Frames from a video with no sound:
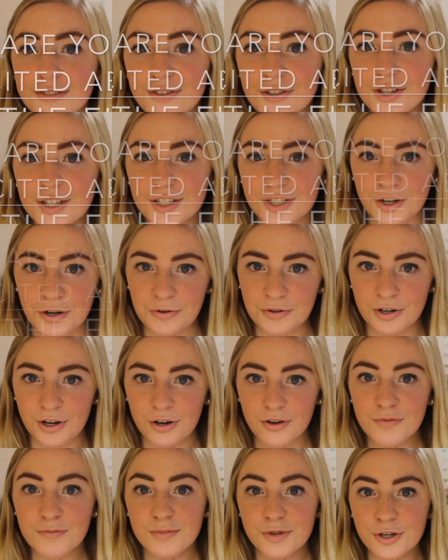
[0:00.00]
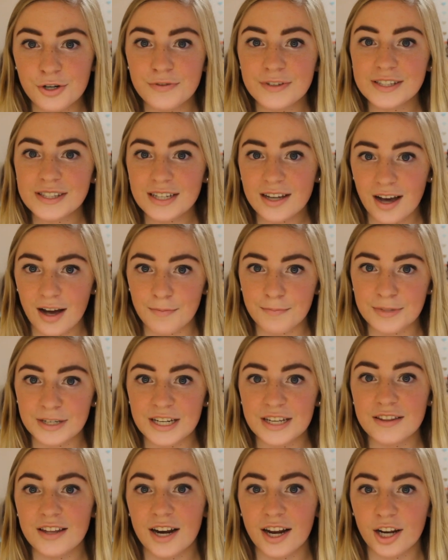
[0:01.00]
of you that don't know, Move is a
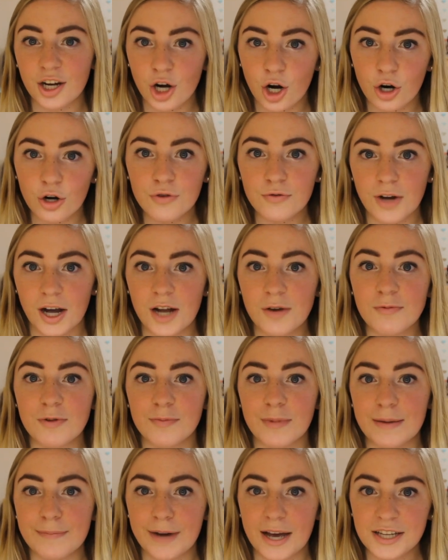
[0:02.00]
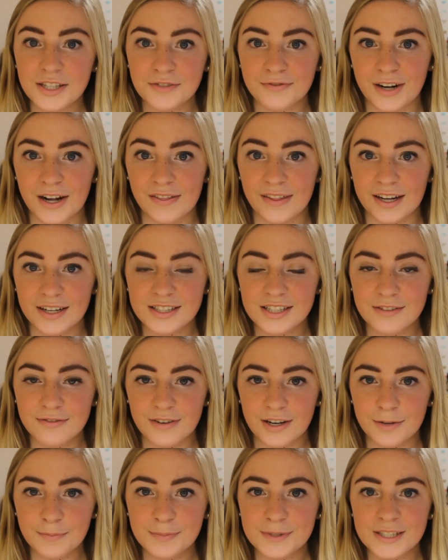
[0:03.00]
company that I co-run with my best friend Lexi
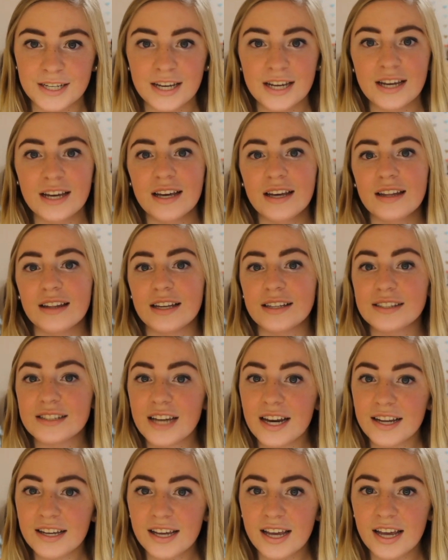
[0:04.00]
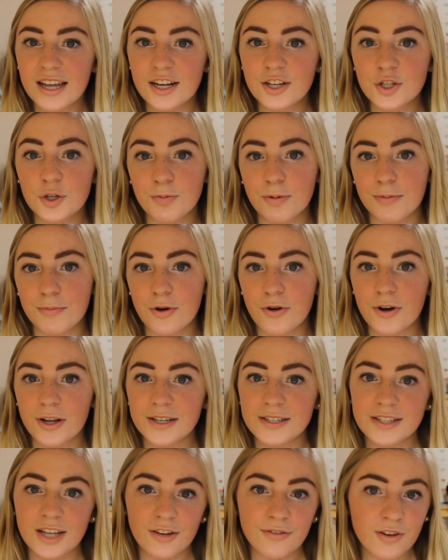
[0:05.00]
Phipps that's dedicated to
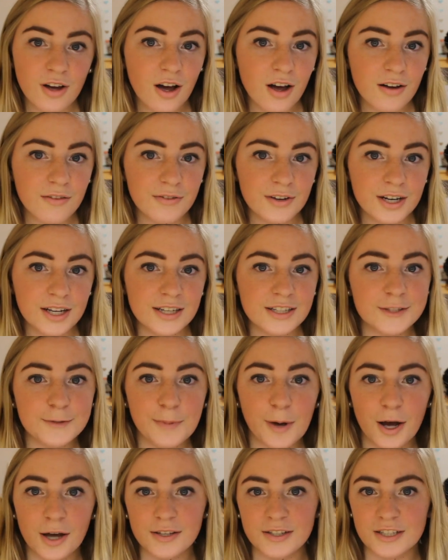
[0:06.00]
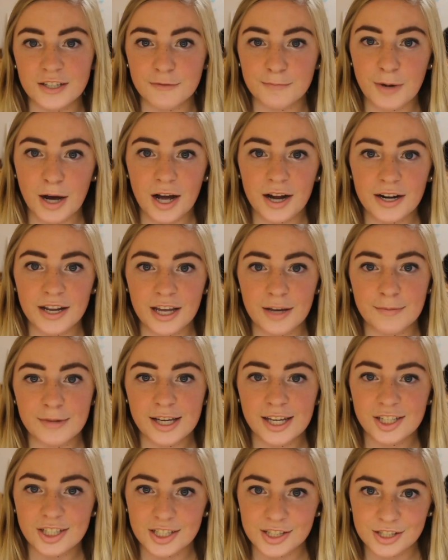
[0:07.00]
promoting self-confidence, positive body
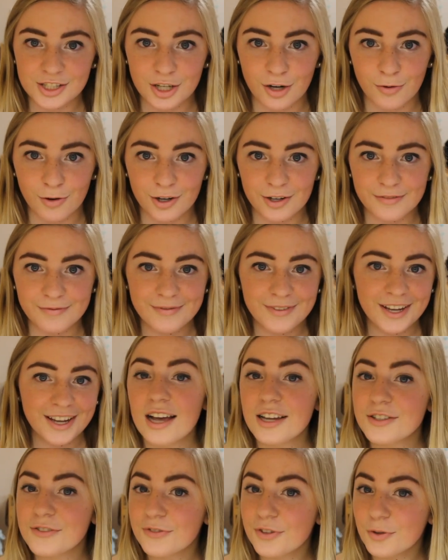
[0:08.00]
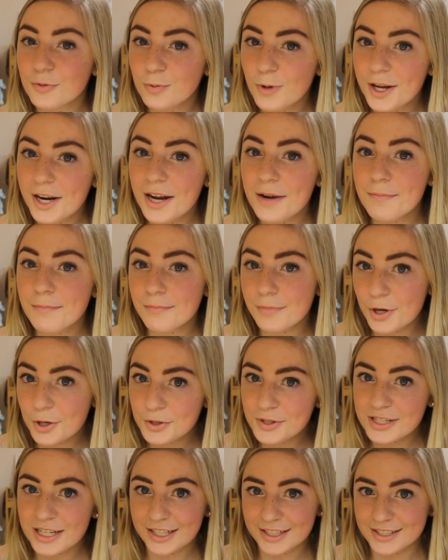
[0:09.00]
image, and so on. As for what I'm
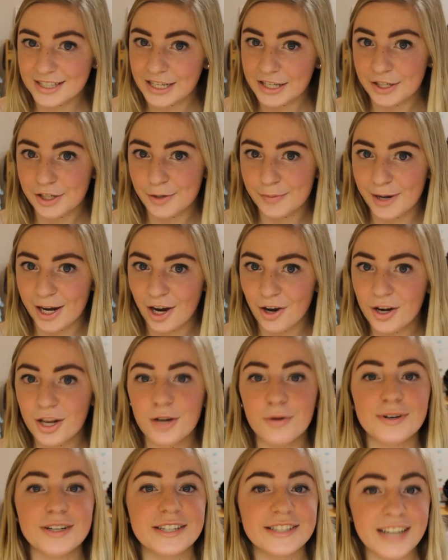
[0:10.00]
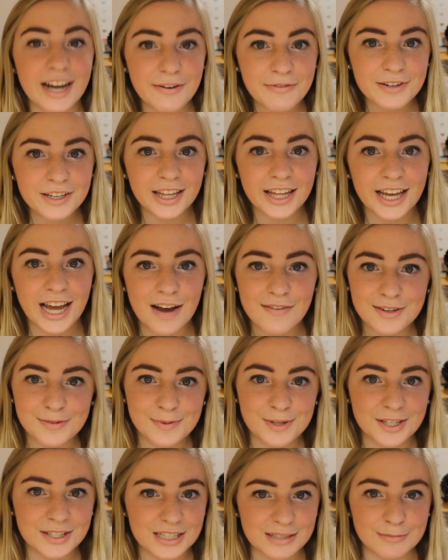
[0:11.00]
most excited about, it would definitely have to
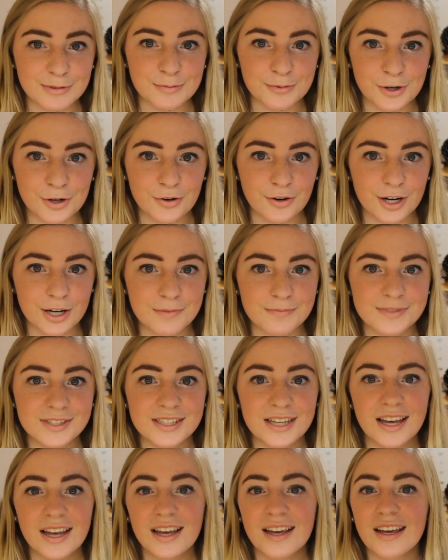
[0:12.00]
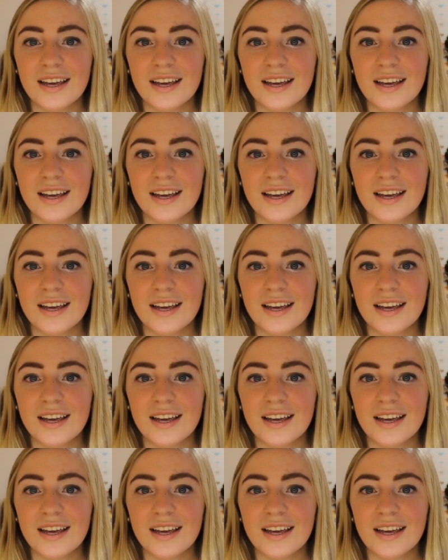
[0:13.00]
be the summer programs.